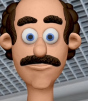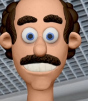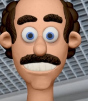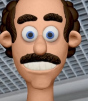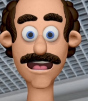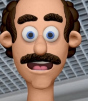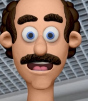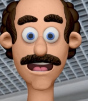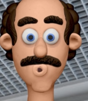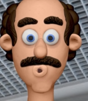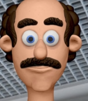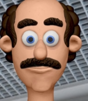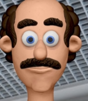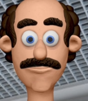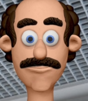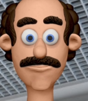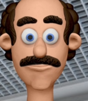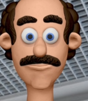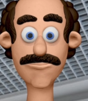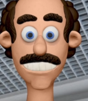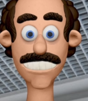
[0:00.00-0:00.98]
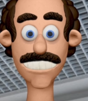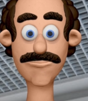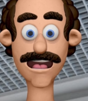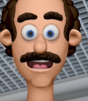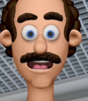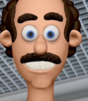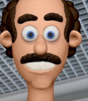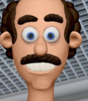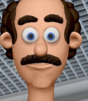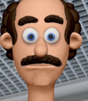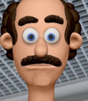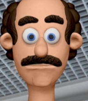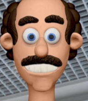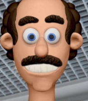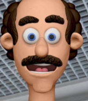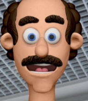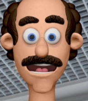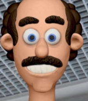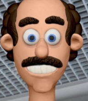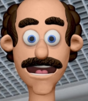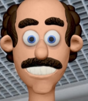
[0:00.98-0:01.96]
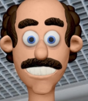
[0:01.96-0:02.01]
curves, or drop
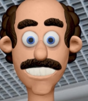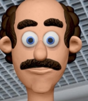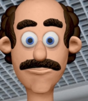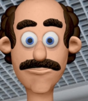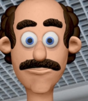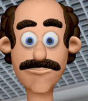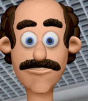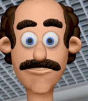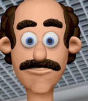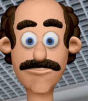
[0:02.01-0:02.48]
sections.